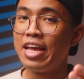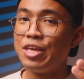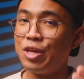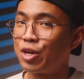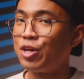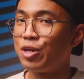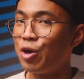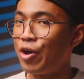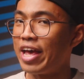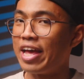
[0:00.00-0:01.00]
you could
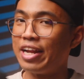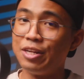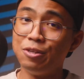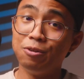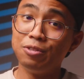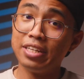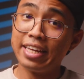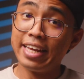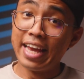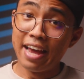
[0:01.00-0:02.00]
go ahead and use
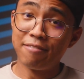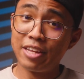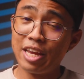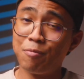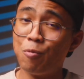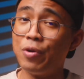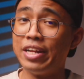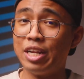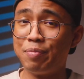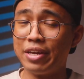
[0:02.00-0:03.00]
gaff tape when
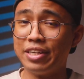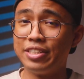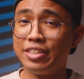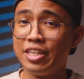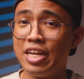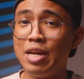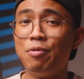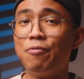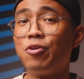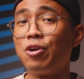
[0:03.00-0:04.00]
in a pinch.
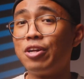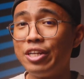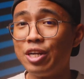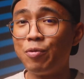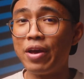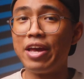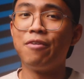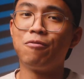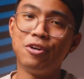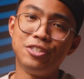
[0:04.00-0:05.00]
But for a cleaner way,
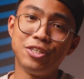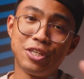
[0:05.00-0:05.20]
of course, you